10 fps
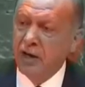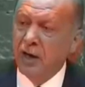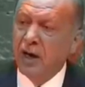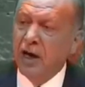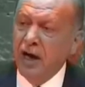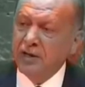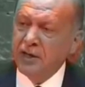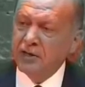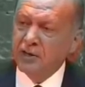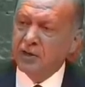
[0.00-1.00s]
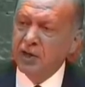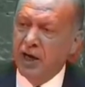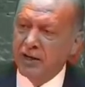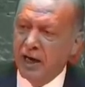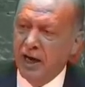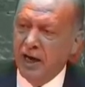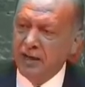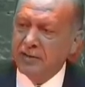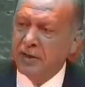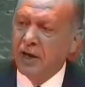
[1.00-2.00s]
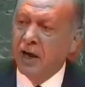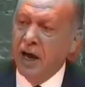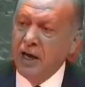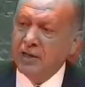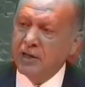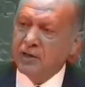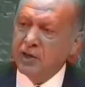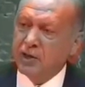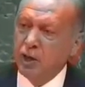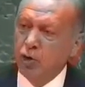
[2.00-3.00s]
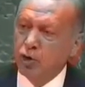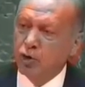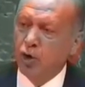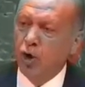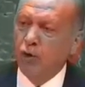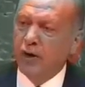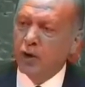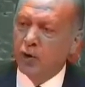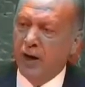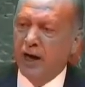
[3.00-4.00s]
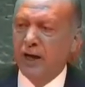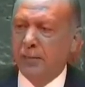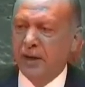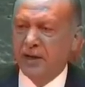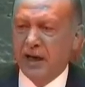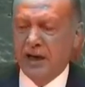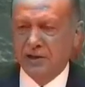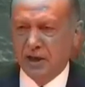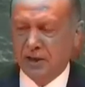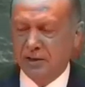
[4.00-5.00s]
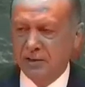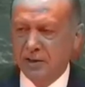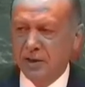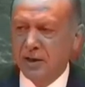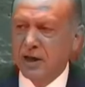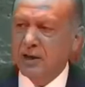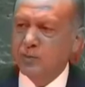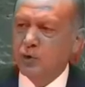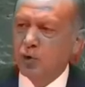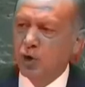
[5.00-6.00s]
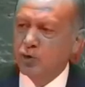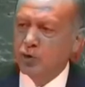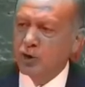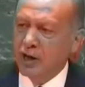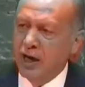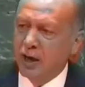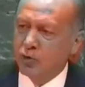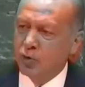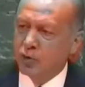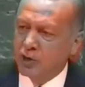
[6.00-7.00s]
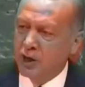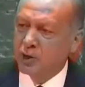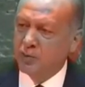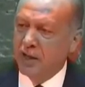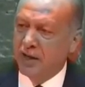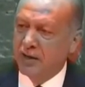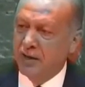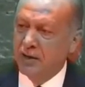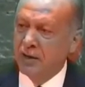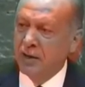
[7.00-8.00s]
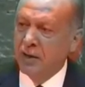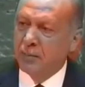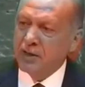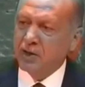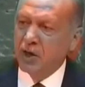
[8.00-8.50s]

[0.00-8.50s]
prosperity for all, justice for all, a peaceful and a safe future for all. I wish the work of the 74th